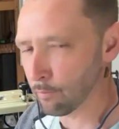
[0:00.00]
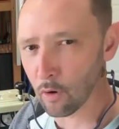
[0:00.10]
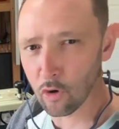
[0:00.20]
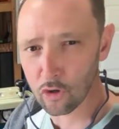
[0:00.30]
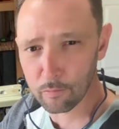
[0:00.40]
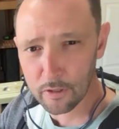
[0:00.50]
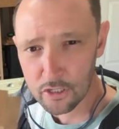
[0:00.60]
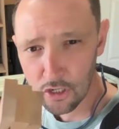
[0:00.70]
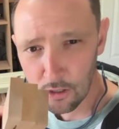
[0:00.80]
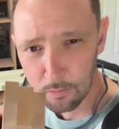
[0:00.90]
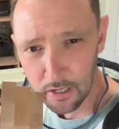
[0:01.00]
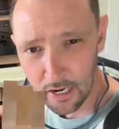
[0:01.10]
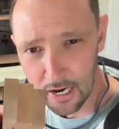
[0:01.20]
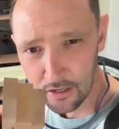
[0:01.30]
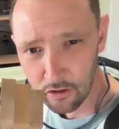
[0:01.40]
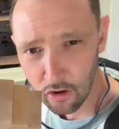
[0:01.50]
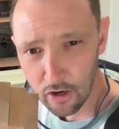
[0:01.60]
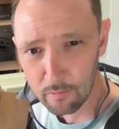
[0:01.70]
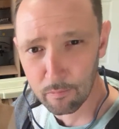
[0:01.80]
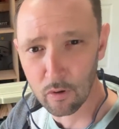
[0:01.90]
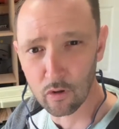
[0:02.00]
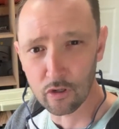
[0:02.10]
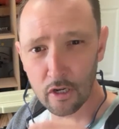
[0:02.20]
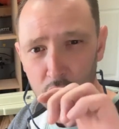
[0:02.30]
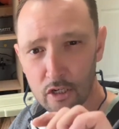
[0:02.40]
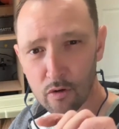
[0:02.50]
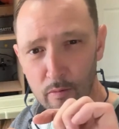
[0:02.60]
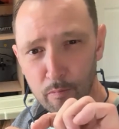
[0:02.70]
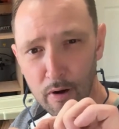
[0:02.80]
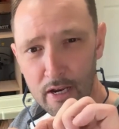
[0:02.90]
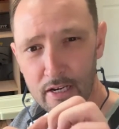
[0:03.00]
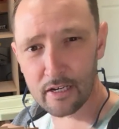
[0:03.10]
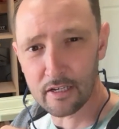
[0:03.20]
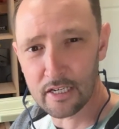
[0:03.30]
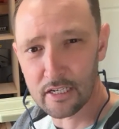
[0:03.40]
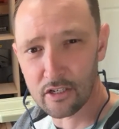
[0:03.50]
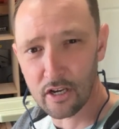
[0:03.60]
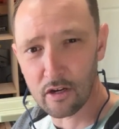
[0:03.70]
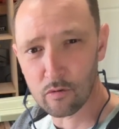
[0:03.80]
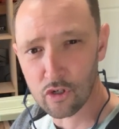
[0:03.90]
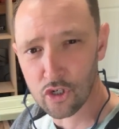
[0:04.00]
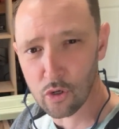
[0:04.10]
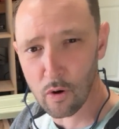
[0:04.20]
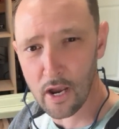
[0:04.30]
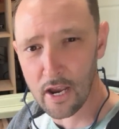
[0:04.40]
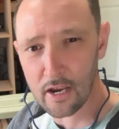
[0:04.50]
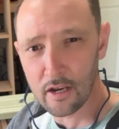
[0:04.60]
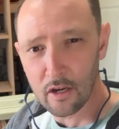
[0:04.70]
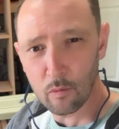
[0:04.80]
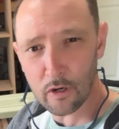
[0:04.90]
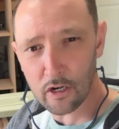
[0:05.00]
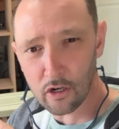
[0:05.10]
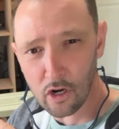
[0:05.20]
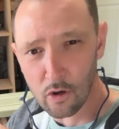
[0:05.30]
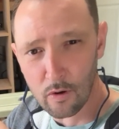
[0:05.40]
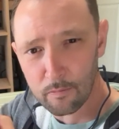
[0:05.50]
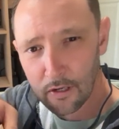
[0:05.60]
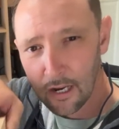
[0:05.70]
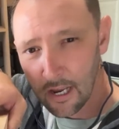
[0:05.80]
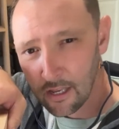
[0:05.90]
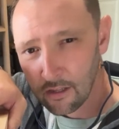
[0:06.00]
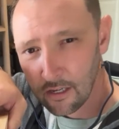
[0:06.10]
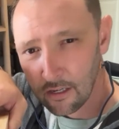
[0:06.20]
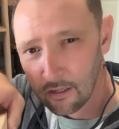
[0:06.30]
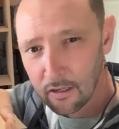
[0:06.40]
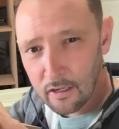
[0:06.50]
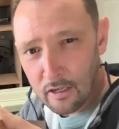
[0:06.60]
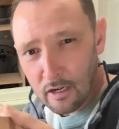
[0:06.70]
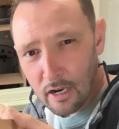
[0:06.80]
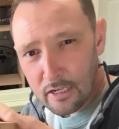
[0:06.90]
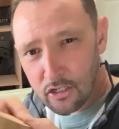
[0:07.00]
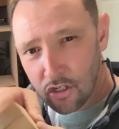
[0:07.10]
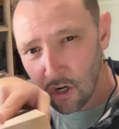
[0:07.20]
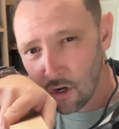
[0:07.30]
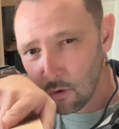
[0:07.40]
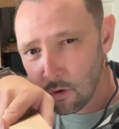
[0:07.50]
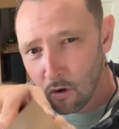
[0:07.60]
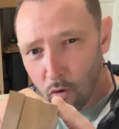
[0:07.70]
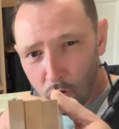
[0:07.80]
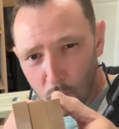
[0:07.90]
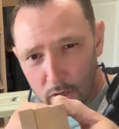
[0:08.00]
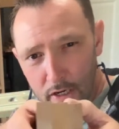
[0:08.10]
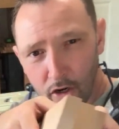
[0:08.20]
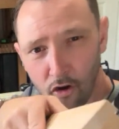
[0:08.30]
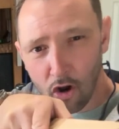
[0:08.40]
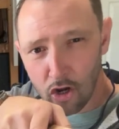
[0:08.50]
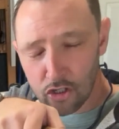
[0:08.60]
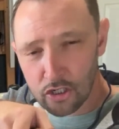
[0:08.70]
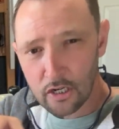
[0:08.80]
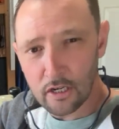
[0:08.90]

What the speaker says: board, but it's going to be an end grain board. So I'm planing these down square. We're going to glue them together like so, all the way across.